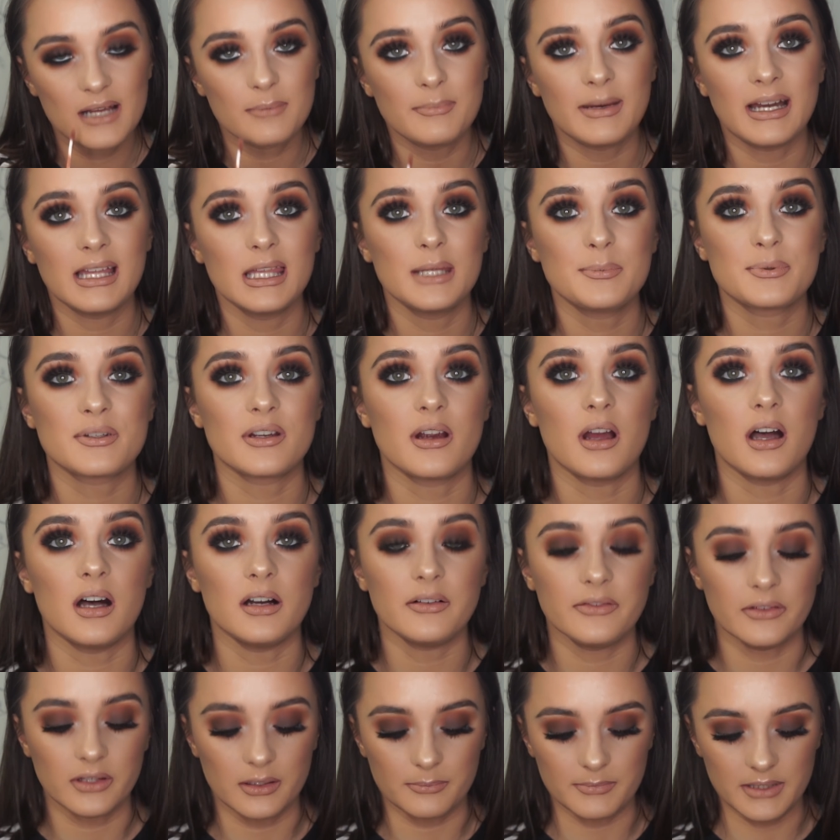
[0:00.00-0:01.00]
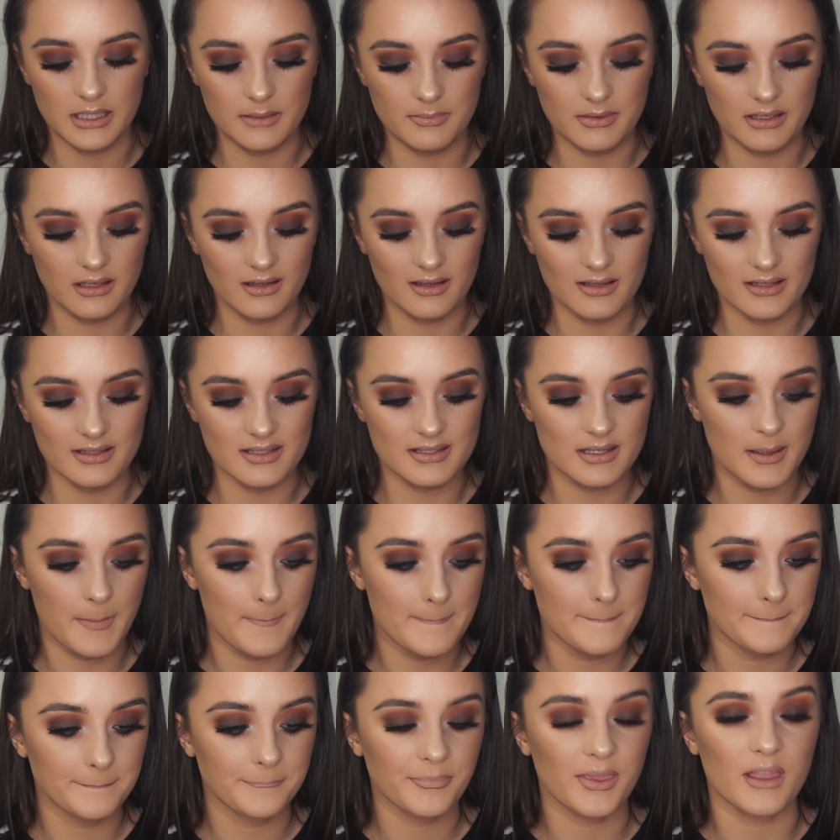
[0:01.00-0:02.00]
matte lips are awful on me because
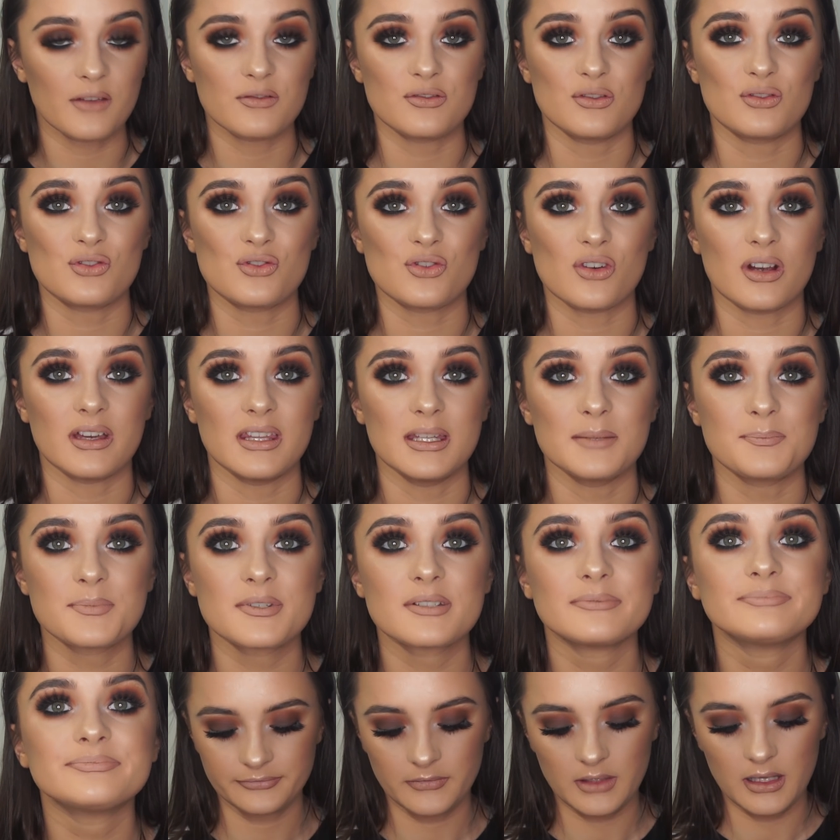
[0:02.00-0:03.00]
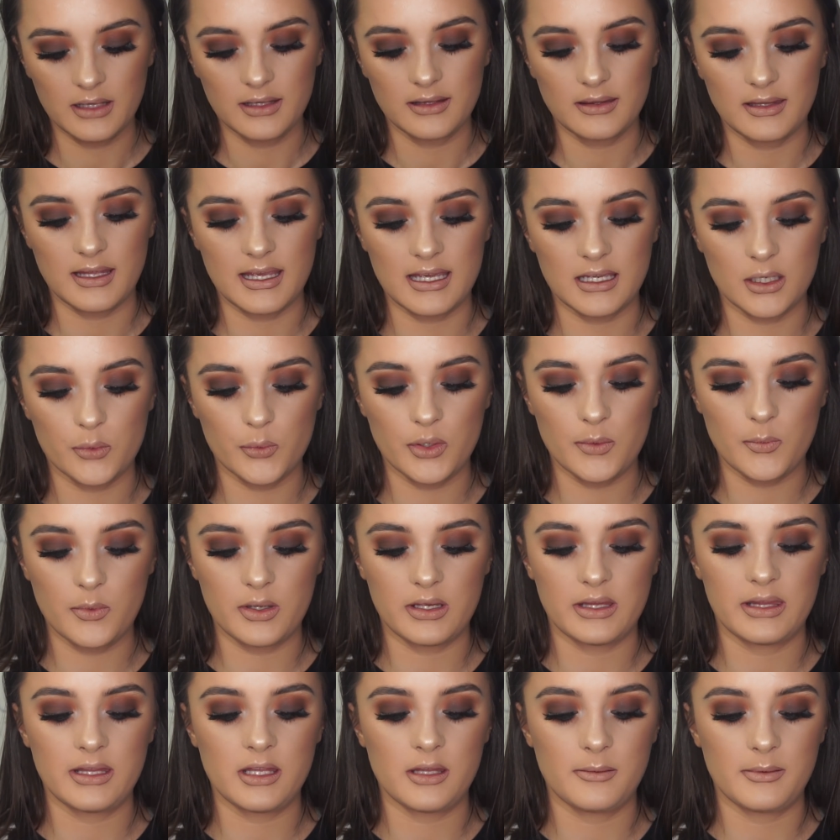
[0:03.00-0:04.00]
I have such dry lips. Then go in
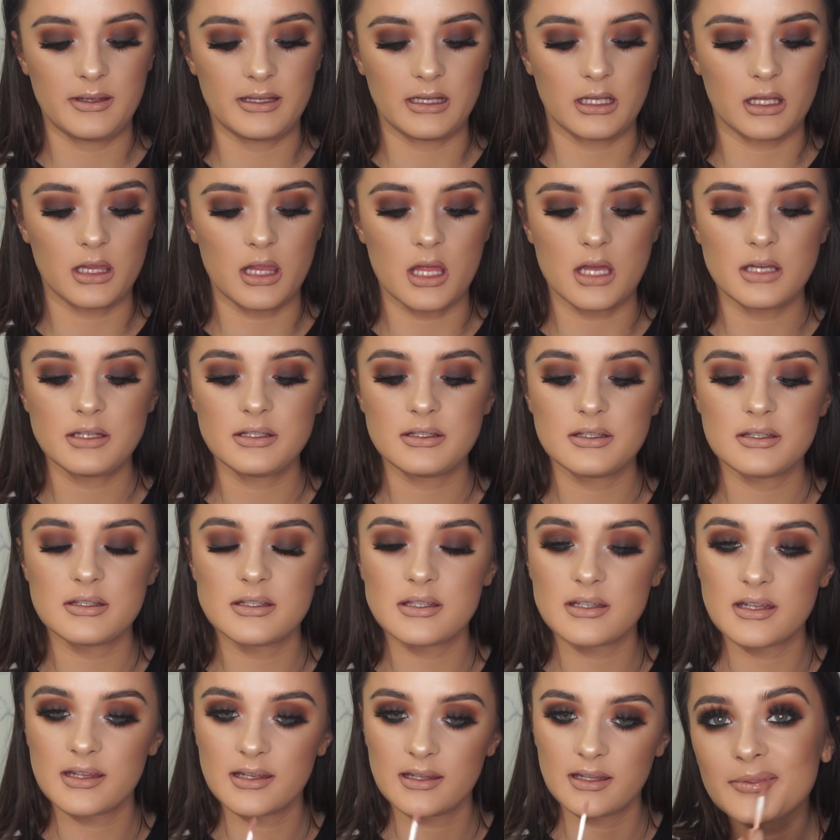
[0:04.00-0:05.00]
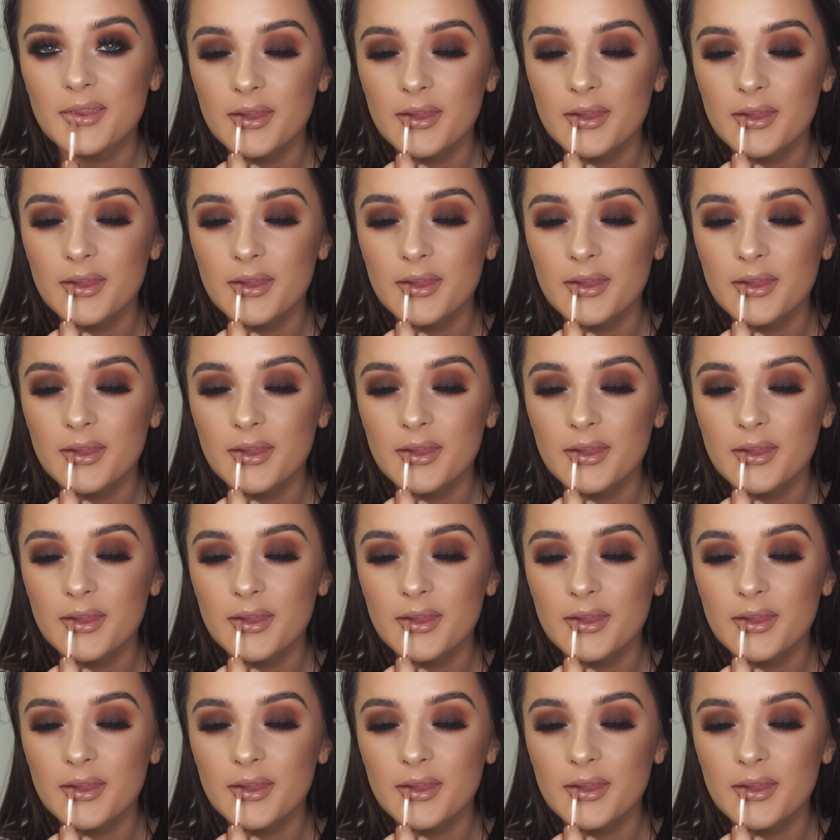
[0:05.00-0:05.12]
with a little bit of the gloss.